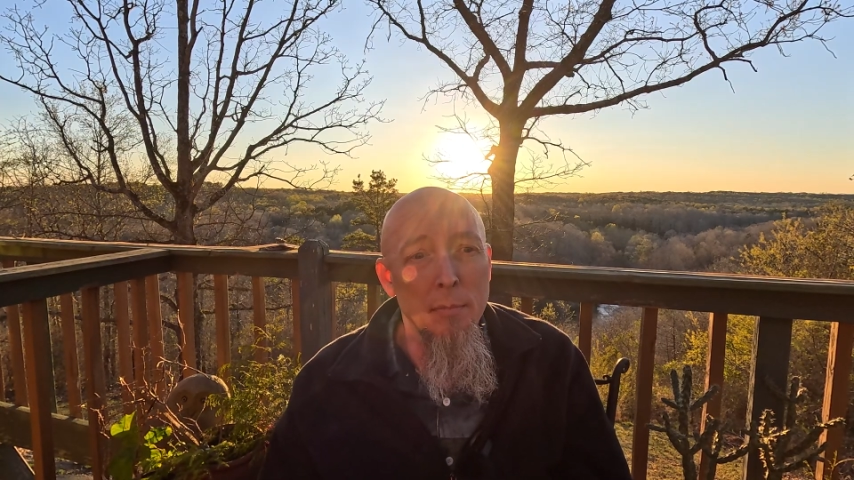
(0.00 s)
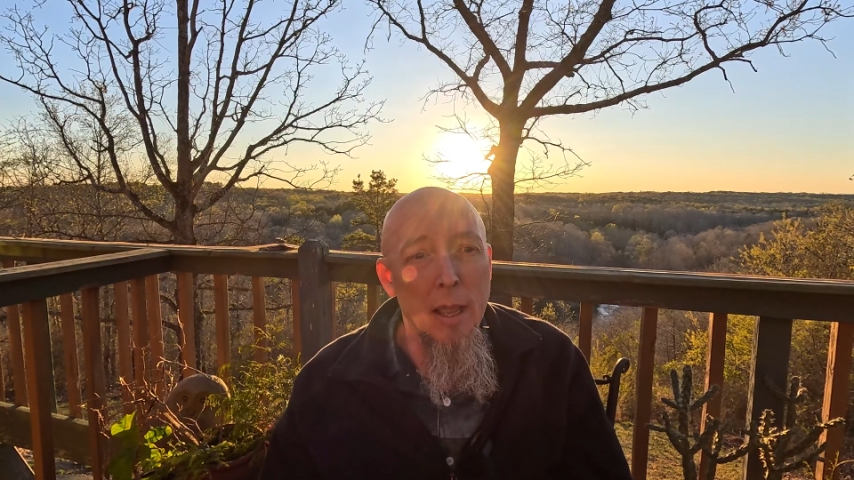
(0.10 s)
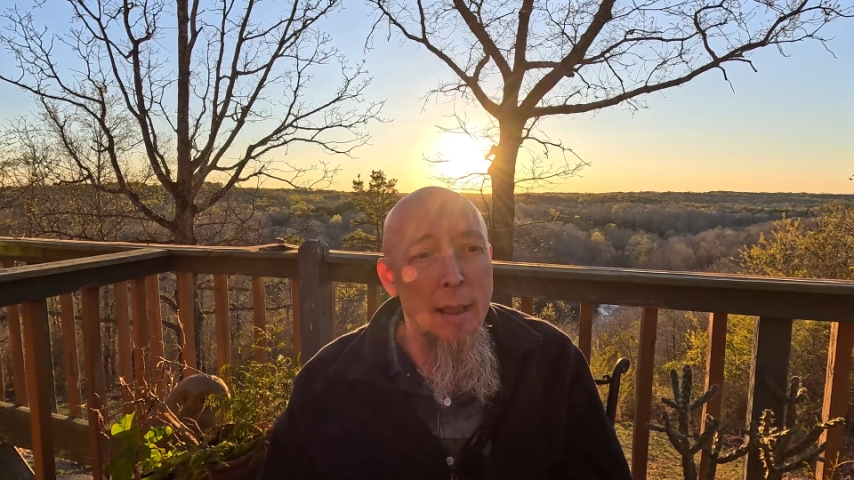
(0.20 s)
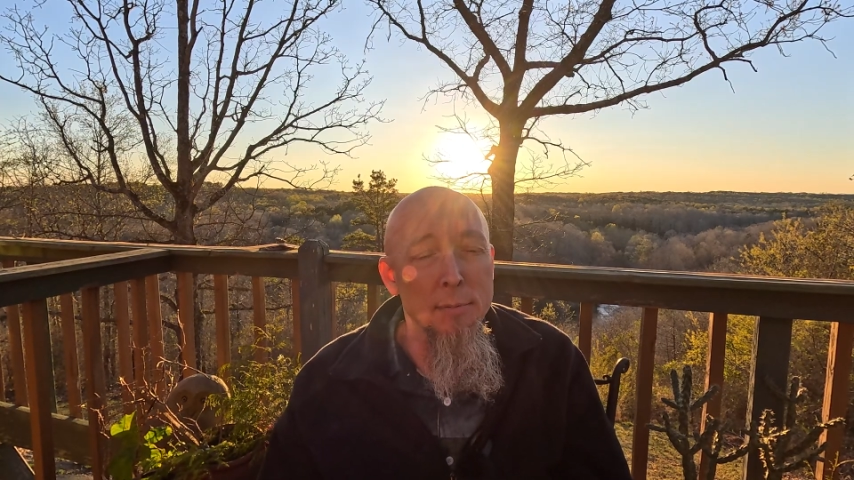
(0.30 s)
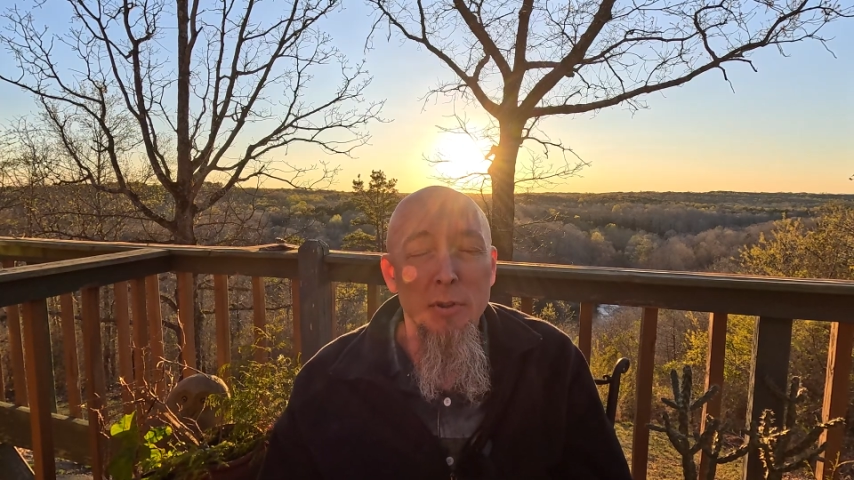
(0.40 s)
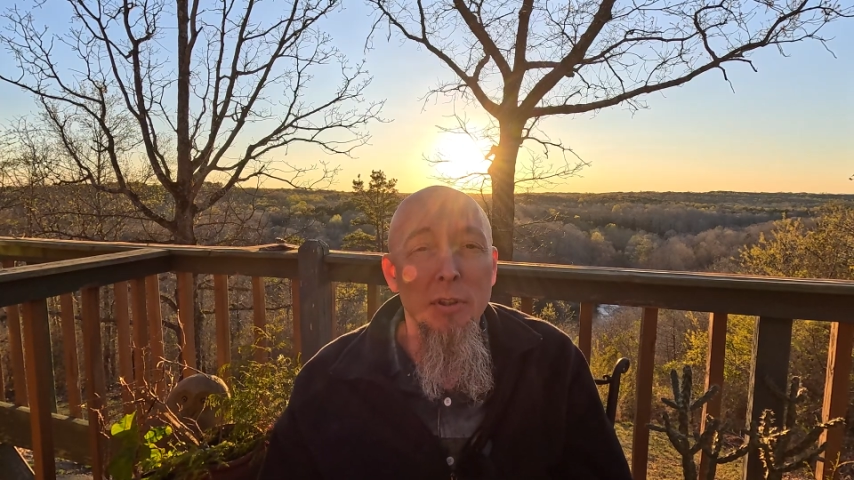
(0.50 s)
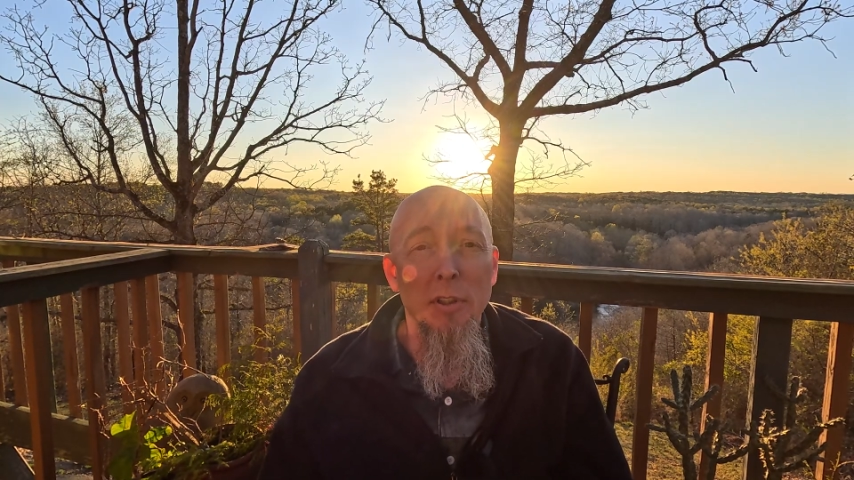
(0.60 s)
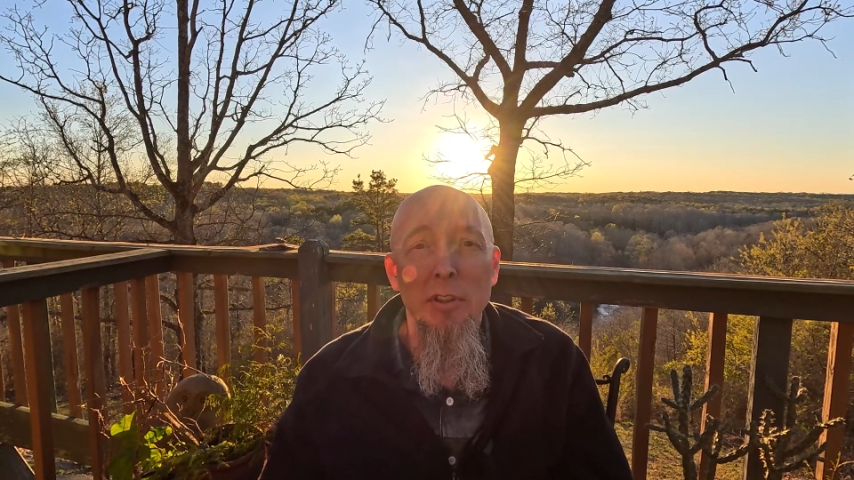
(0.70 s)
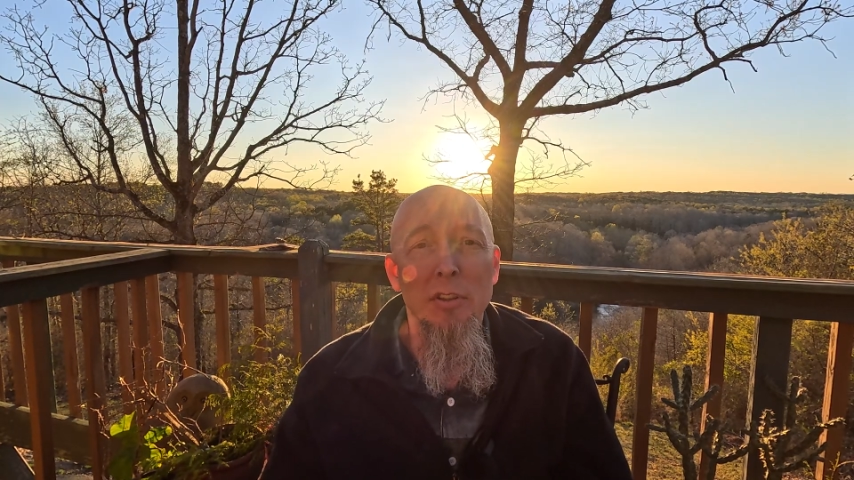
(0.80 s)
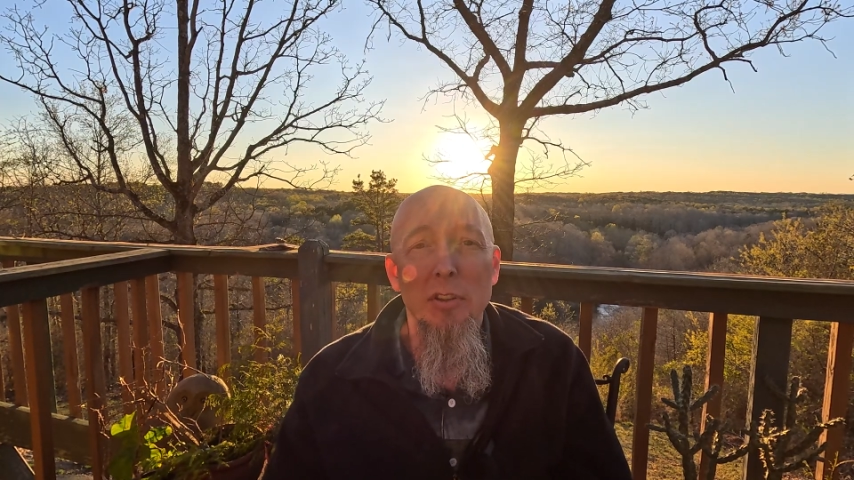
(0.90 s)

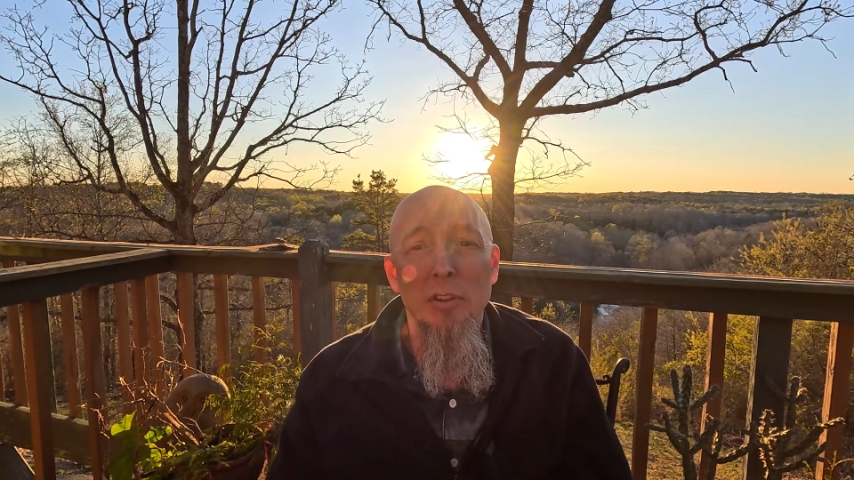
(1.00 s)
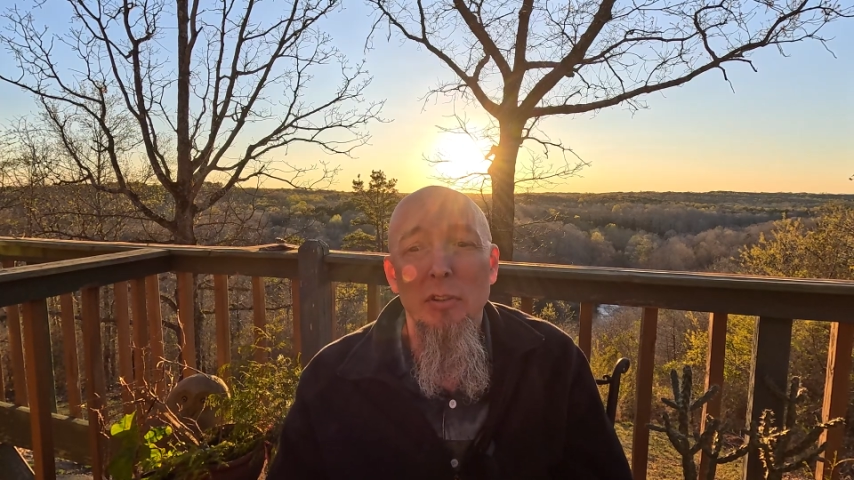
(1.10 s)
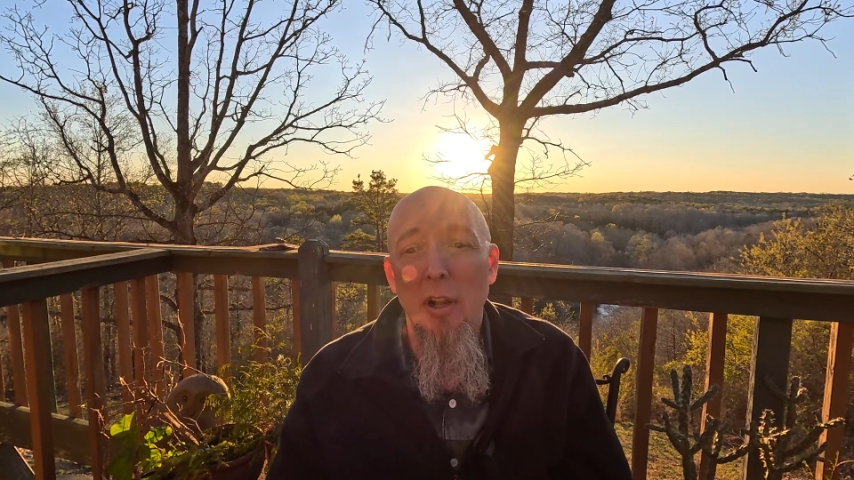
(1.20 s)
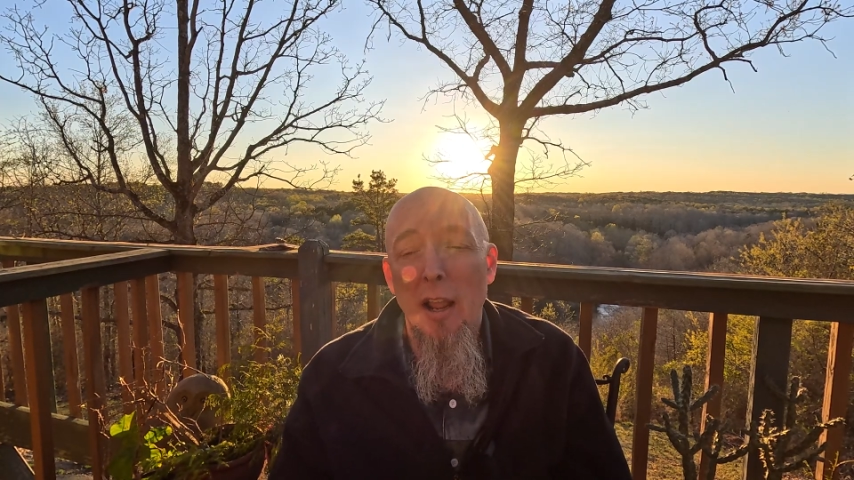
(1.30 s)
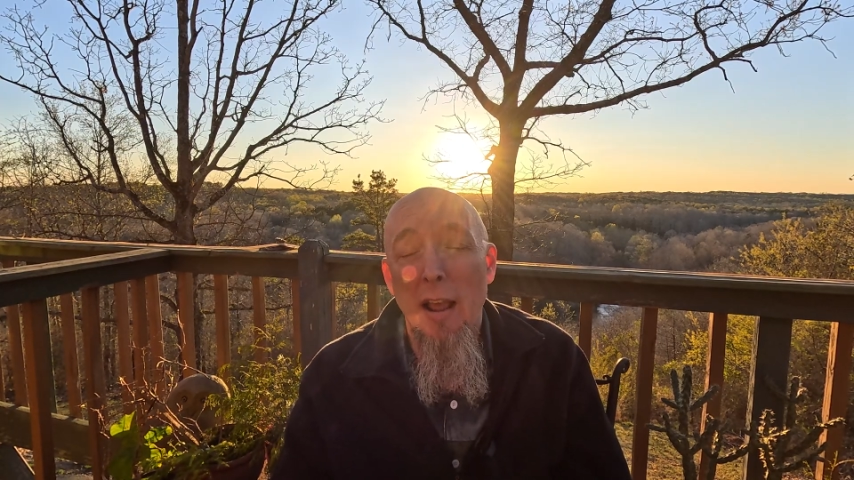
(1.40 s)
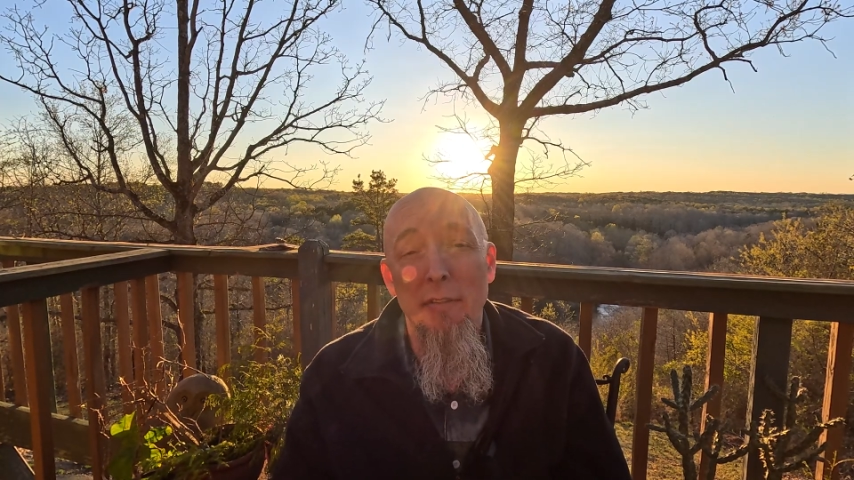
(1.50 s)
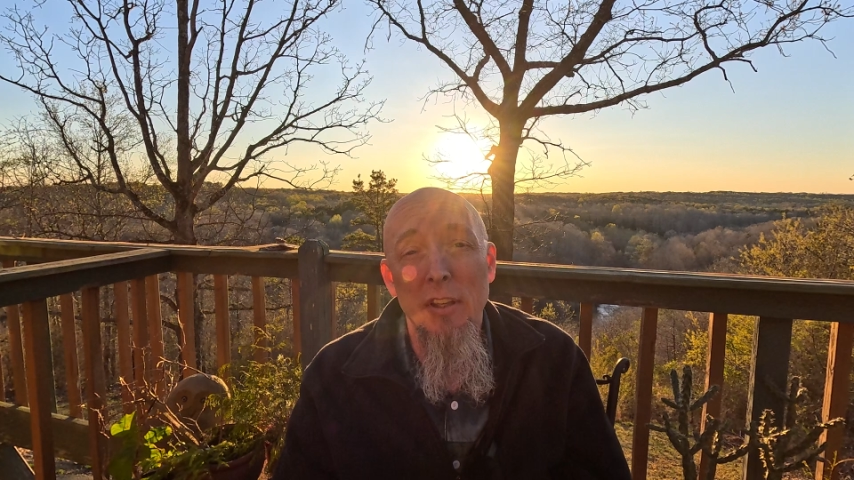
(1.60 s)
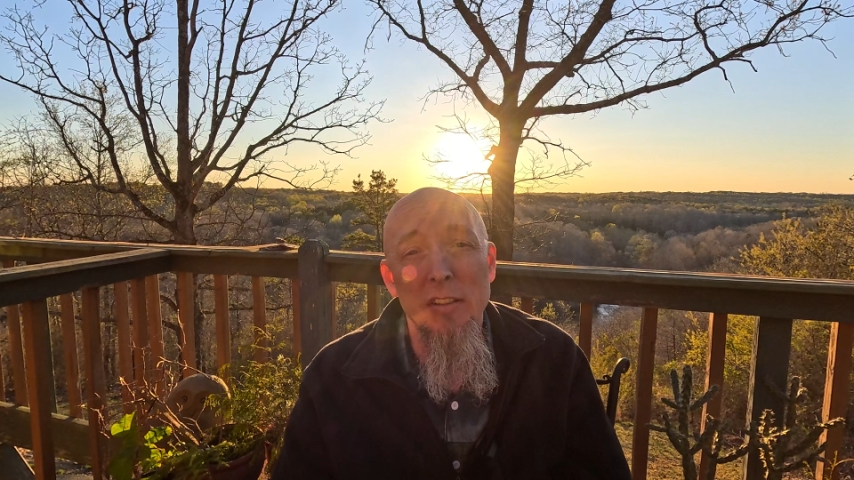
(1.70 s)
absolutists have